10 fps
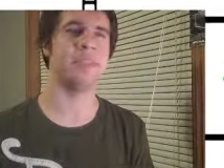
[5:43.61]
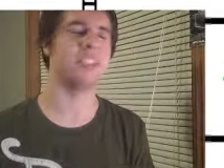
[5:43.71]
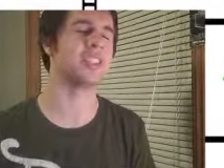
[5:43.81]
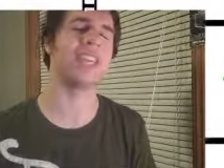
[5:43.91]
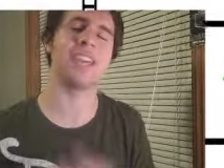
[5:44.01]
They
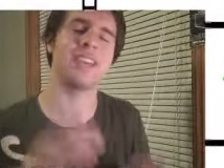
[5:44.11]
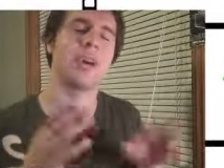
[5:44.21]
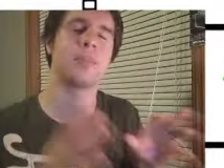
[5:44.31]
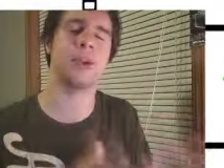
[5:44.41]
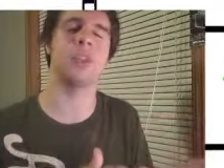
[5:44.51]
just can't
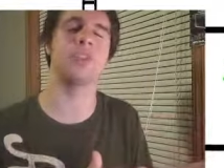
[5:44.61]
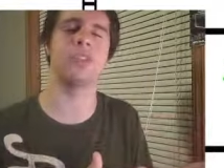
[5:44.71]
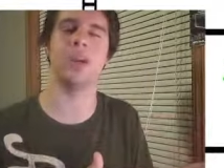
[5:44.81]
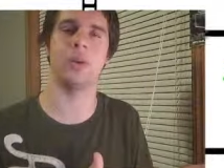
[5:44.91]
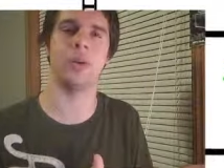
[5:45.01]
top
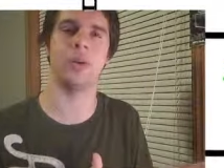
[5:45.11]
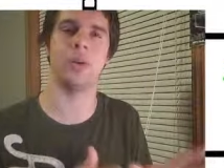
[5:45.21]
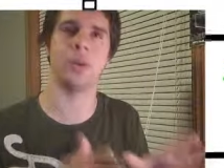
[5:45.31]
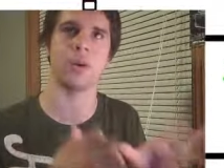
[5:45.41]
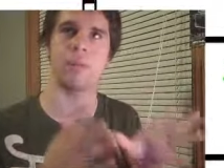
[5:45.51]
Cartoon
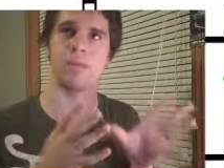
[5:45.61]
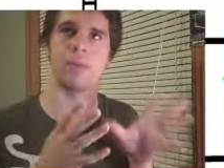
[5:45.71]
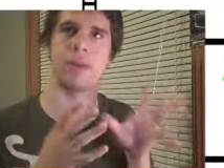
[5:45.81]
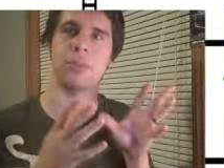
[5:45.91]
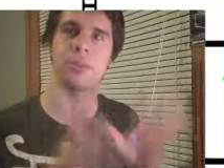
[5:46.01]
Network or
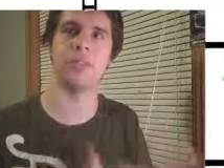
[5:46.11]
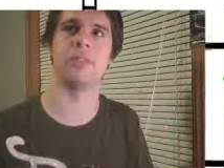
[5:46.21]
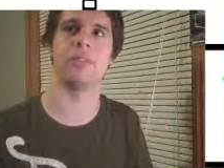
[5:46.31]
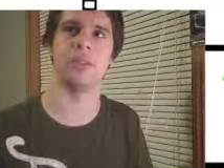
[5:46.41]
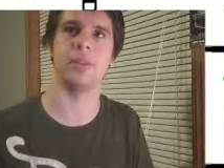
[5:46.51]
possibly
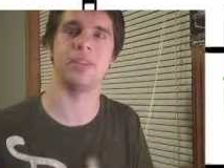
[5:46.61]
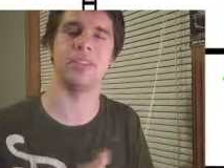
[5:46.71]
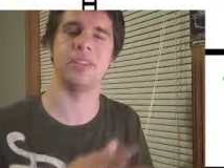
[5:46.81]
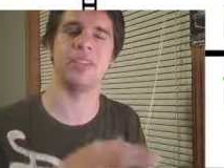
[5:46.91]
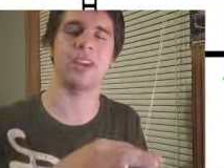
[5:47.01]
Disney, though
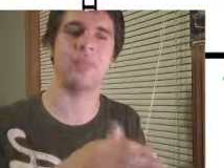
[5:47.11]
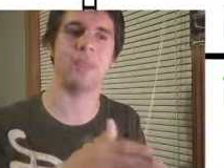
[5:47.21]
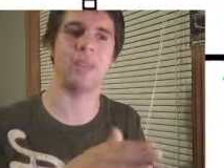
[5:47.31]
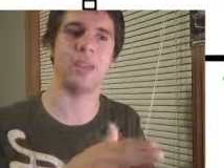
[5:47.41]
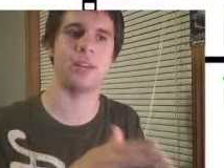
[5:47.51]
Disney's kind
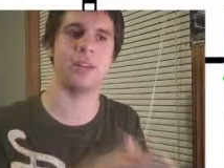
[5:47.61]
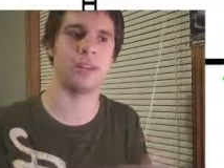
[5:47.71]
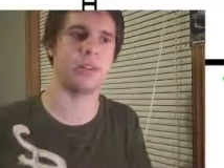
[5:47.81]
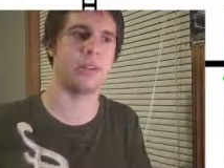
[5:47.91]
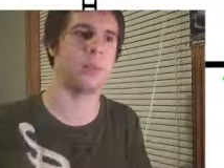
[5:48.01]
of meandering
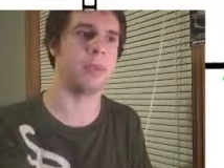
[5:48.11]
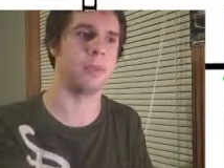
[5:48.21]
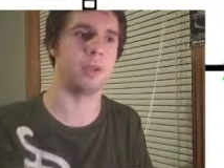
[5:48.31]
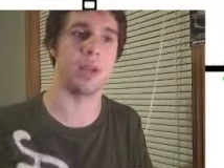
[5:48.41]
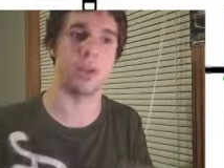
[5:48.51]
there a little
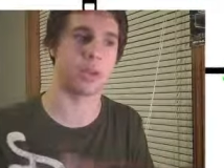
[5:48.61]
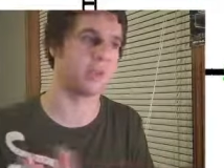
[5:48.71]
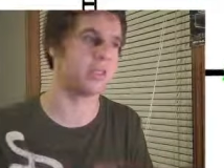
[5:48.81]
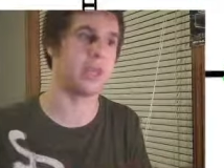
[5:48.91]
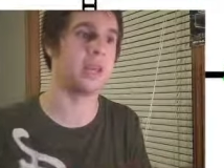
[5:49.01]
bit, but I won't
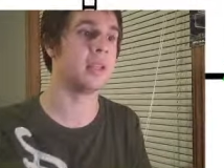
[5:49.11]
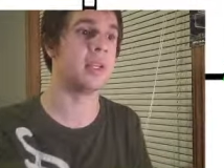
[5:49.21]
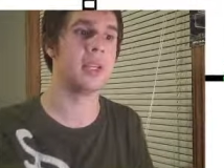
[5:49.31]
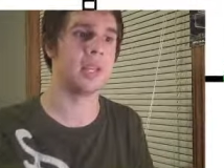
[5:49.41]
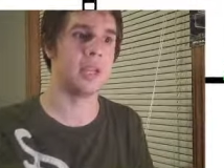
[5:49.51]
get into that.
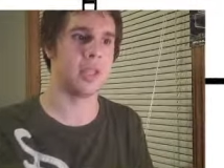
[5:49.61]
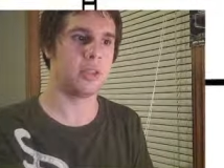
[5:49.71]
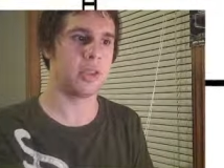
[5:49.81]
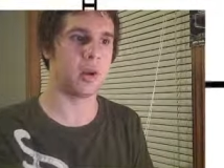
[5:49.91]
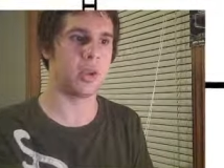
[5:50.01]

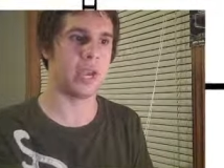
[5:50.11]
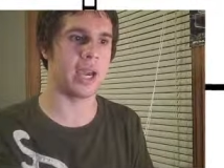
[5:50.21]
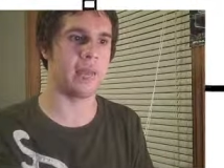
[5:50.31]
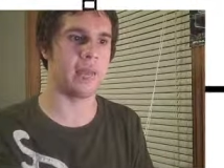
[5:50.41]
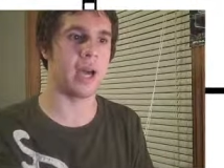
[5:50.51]
So
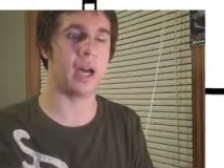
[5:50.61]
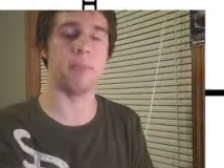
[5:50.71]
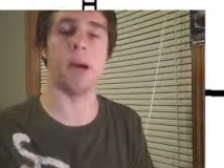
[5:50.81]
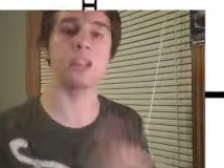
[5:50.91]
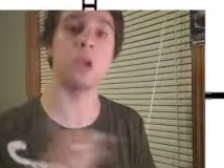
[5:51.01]
yeah,
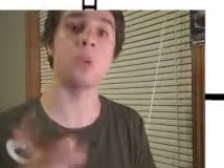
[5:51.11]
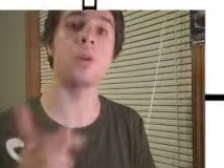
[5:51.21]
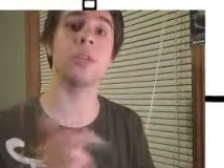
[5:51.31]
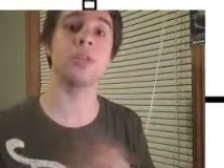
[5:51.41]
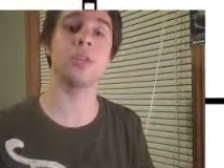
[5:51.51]
um,
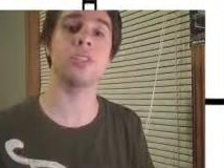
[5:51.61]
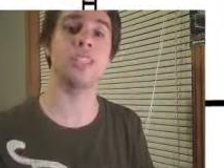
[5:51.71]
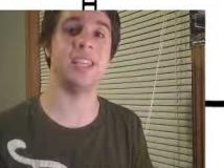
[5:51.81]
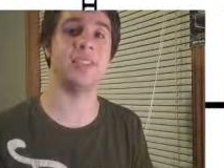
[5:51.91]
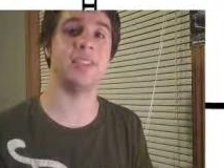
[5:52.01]
October
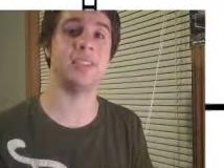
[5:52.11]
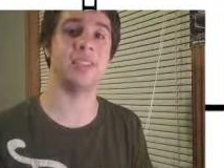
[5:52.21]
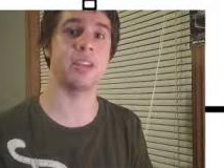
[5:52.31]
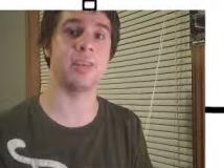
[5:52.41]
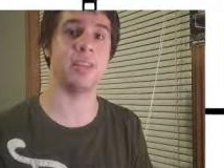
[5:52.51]
13th
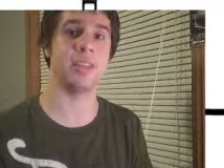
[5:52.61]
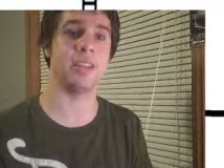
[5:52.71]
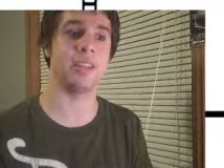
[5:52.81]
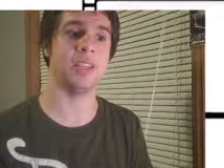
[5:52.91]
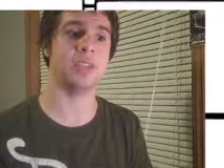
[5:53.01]
is going to be
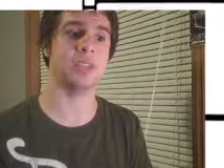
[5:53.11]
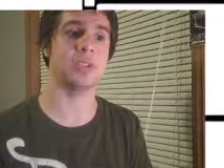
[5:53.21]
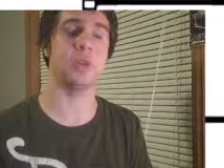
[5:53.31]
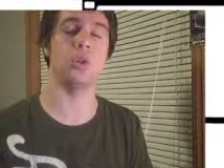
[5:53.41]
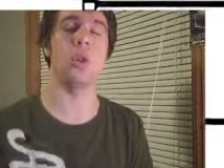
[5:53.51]
the
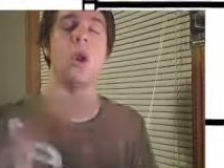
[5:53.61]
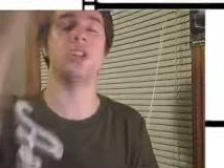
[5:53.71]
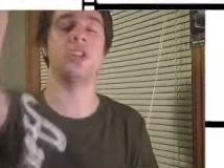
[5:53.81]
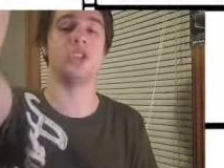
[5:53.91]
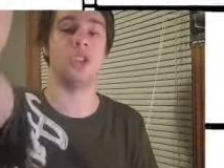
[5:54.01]
official
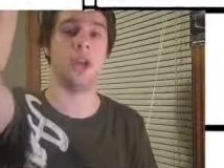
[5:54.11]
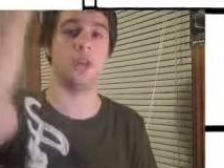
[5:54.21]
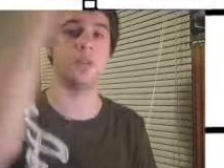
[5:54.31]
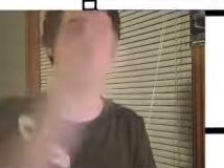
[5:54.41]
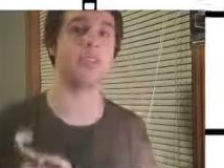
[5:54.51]
launch
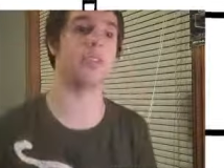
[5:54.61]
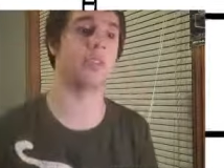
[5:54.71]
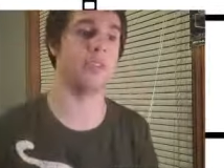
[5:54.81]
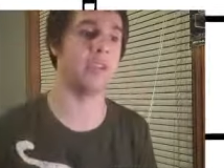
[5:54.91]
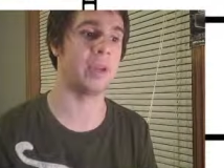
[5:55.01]
of
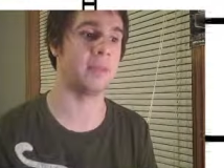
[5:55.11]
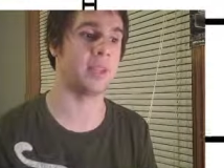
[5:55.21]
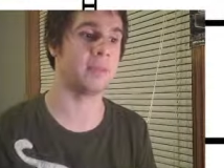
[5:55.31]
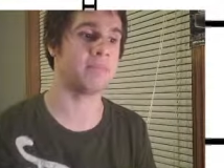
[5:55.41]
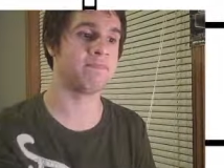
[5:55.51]
Discovery
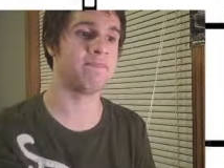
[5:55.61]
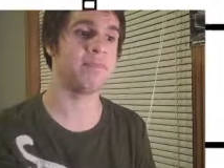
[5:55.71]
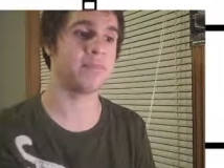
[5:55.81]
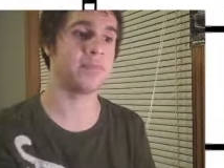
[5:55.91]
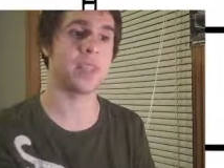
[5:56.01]
Family.
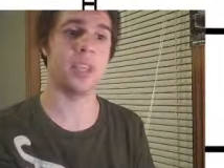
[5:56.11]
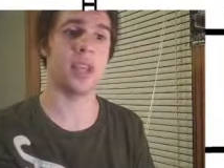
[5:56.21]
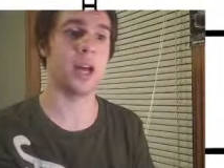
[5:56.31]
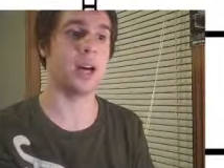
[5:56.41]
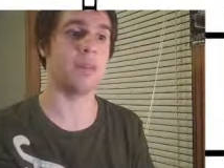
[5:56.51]

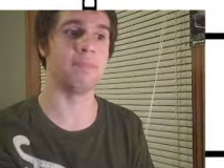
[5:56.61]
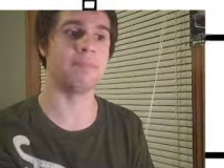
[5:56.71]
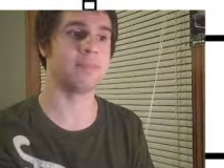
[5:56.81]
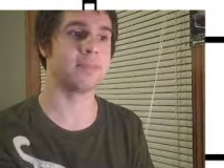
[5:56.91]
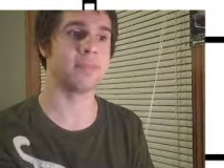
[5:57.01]

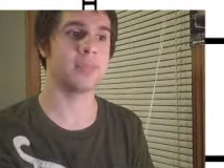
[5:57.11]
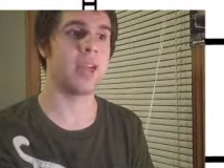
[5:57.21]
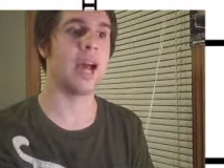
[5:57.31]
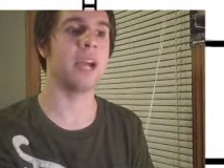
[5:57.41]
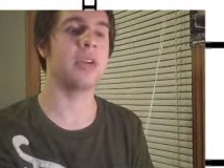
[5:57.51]
Um,
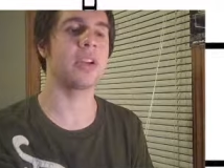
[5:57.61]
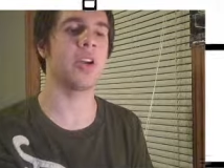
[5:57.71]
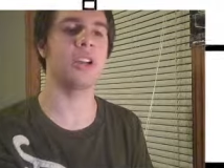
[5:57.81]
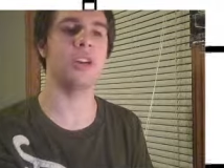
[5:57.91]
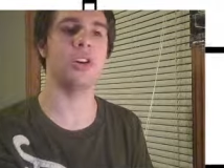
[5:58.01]
I only
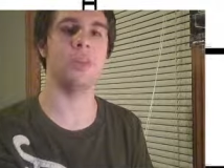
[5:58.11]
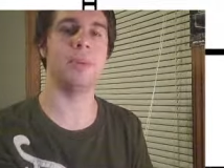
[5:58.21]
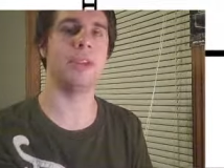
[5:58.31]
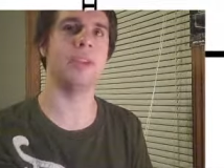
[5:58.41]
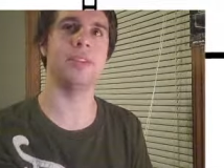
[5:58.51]
call it good
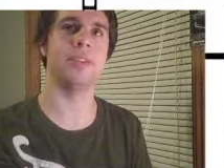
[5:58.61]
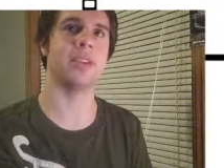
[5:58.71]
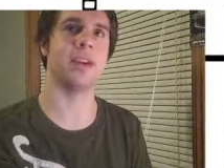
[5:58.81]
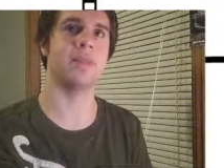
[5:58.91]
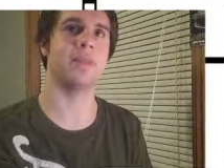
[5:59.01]

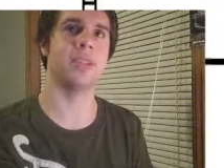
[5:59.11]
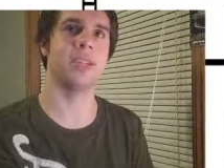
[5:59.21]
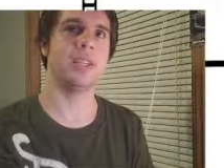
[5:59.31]
because um,